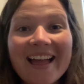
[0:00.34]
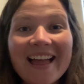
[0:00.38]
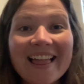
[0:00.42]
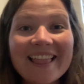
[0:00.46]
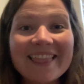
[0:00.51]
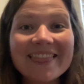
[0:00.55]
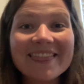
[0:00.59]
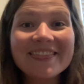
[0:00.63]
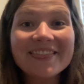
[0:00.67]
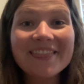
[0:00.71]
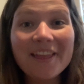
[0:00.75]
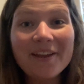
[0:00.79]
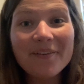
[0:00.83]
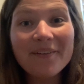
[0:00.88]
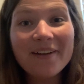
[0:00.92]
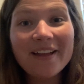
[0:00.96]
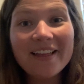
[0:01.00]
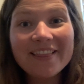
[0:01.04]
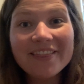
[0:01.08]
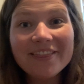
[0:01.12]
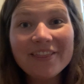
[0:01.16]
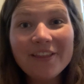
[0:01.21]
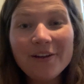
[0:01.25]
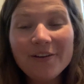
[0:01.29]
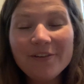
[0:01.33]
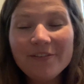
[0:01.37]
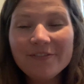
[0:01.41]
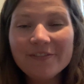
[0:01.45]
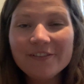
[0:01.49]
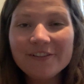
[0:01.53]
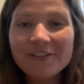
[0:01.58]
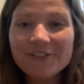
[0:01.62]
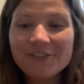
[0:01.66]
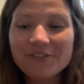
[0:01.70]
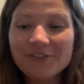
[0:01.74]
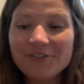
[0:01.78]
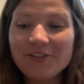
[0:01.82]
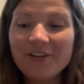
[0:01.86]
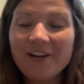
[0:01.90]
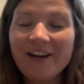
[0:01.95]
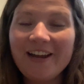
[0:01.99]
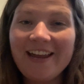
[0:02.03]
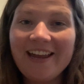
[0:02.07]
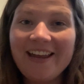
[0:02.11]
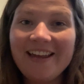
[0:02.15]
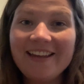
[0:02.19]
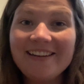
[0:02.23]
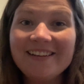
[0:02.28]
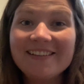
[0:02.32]
Hello, hello, first
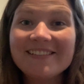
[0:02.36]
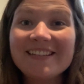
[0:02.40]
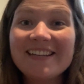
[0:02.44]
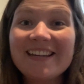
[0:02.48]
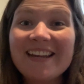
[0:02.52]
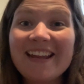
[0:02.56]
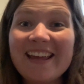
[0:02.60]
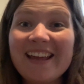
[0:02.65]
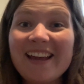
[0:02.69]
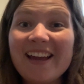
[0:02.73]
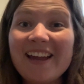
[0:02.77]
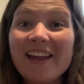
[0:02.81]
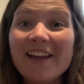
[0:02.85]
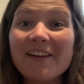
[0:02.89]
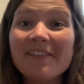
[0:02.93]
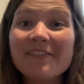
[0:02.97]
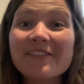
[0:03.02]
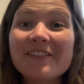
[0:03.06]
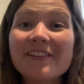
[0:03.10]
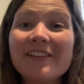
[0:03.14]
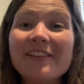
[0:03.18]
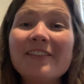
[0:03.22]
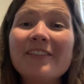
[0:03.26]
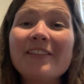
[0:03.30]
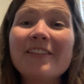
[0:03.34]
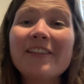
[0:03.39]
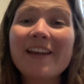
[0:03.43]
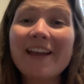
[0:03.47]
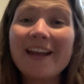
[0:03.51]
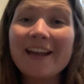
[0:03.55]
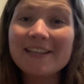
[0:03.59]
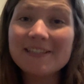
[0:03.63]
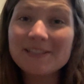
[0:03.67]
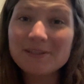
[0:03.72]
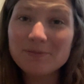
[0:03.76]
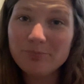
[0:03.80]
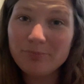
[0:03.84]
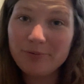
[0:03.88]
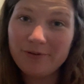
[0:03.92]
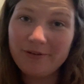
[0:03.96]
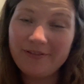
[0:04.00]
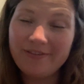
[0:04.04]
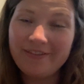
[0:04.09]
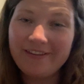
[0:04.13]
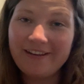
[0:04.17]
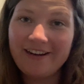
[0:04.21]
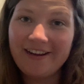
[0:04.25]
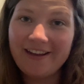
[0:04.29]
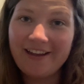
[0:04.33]
grade. Today I have the last book
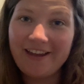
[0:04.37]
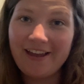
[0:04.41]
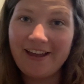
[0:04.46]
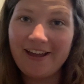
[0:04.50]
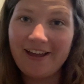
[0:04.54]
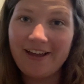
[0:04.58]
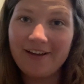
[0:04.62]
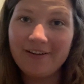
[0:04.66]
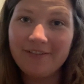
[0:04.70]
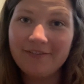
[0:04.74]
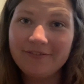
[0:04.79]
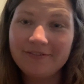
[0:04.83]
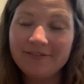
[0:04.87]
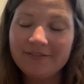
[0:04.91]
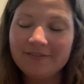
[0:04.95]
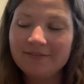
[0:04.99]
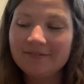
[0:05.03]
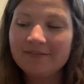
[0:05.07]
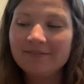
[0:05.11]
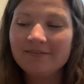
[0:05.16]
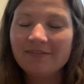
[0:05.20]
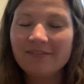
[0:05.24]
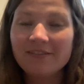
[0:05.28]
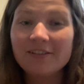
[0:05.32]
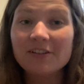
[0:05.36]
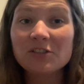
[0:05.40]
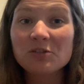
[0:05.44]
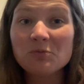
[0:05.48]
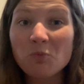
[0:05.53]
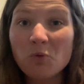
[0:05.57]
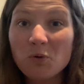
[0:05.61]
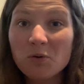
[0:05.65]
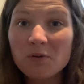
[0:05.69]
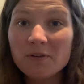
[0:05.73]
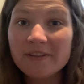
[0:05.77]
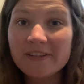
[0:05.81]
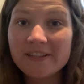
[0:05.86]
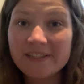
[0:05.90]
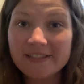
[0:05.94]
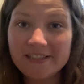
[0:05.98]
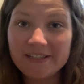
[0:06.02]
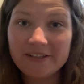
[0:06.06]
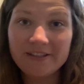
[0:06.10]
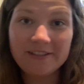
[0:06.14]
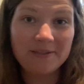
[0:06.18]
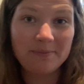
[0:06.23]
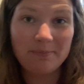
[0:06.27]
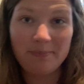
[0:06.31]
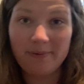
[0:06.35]
that I have. There's more in the
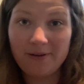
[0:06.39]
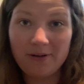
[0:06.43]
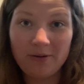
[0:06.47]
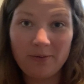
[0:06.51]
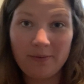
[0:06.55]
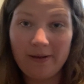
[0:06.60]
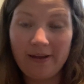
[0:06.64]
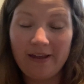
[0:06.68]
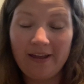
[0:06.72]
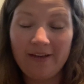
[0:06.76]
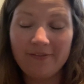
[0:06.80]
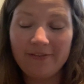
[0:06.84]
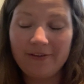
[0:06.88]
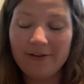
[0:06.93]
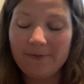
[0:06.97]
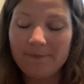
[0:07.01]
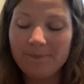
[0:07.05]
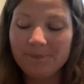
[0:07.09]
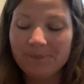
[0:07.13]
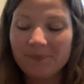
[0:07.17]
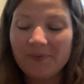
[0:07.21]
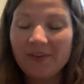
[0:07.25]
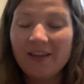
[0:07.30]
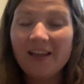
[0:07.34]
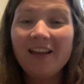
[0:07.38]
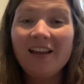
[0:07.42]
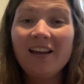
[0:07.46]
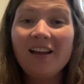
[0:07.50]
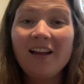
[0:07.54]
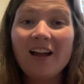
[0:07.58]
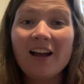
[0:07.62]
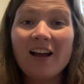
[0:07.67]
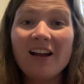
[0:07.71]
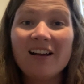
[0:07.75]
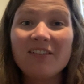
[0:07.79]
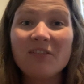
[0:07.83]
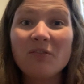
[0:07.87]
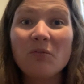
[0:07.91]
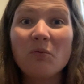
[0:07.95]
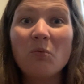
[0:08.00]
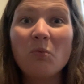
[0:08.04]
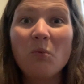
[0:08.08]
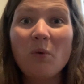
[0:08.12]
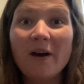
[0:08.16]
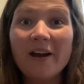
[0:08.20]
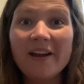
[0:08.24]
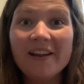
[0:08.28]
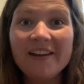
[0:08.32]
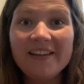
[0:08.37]
series, but I don't have them. Of
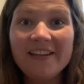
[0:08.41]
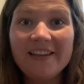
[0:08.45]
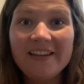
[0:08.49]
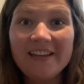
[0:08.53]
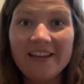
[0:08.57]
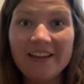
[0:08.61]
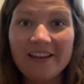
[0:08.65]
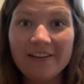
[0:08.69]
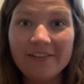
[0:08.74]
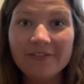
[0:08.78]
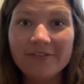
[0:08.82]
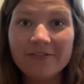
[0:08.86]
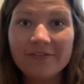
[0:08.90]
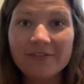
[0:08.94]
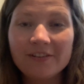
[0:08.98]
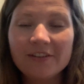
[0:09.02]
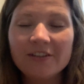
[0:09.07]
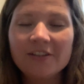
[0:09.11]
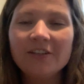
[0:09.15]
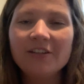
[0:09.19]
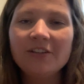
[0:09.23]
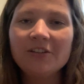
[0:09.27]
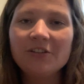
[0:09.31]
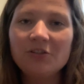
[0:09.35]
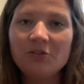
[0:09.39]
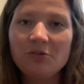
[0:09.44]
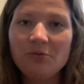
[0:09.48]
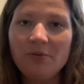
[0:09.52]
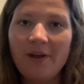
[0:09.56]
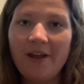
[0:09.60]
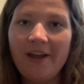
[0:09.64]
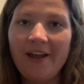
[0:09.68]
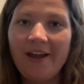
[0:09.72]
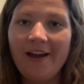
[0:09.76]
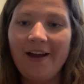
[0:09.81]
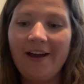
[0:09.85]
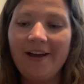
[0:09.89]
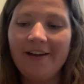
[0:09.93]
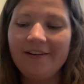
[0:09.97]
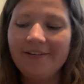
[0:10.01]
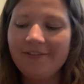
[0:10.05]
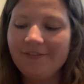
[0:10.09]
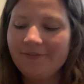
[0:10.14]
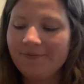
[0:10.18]
What If You Had.